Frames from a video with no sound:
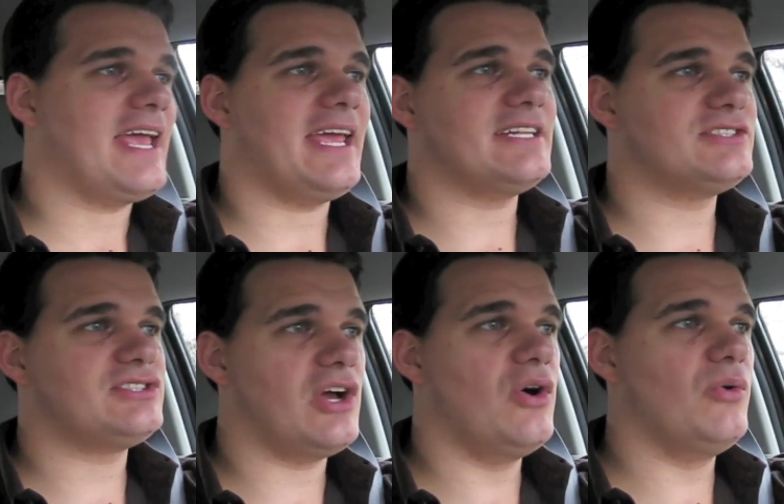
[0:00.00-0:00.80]
and
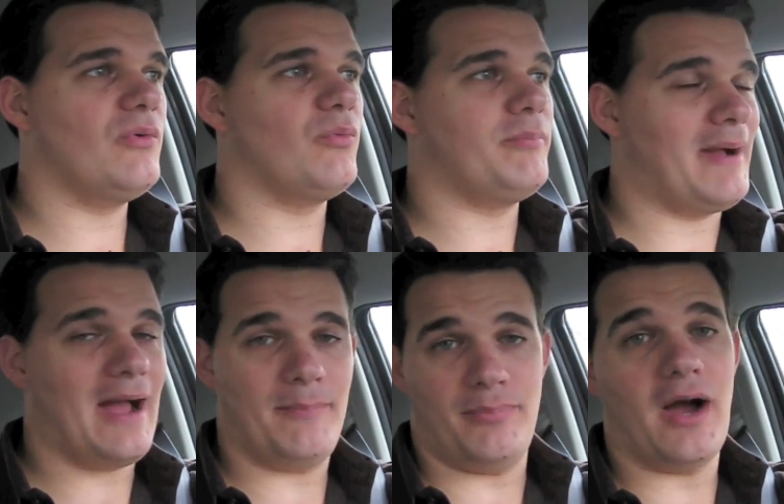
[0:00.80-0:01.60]
so
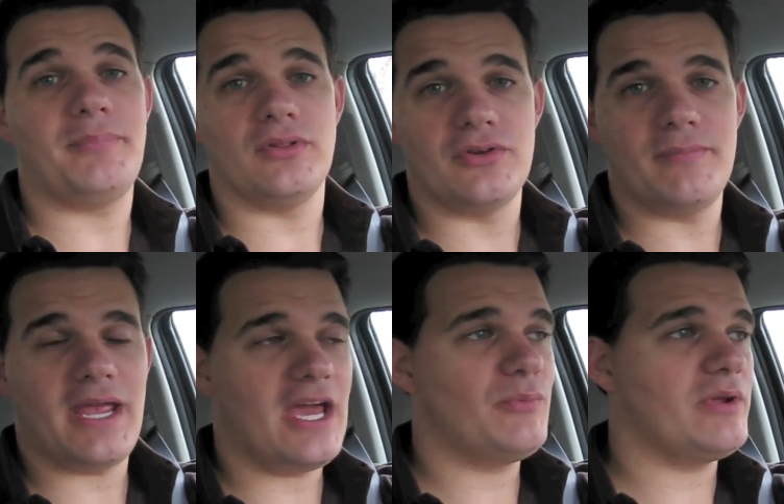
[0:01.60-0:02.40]
by popular
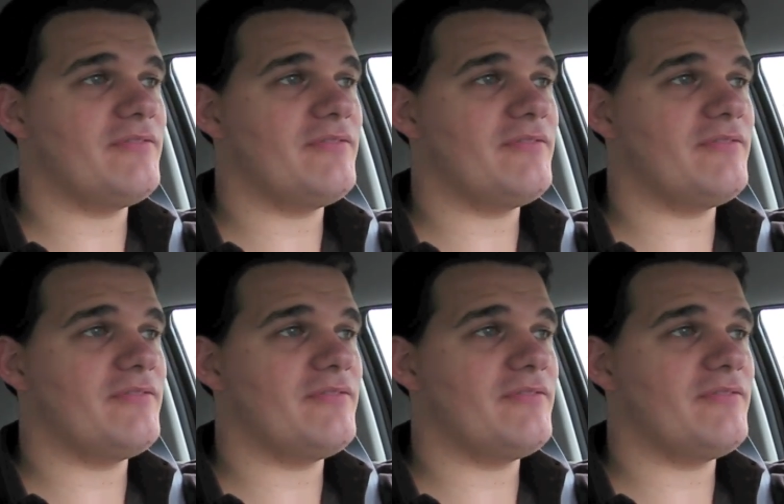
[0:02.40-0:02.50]
demand,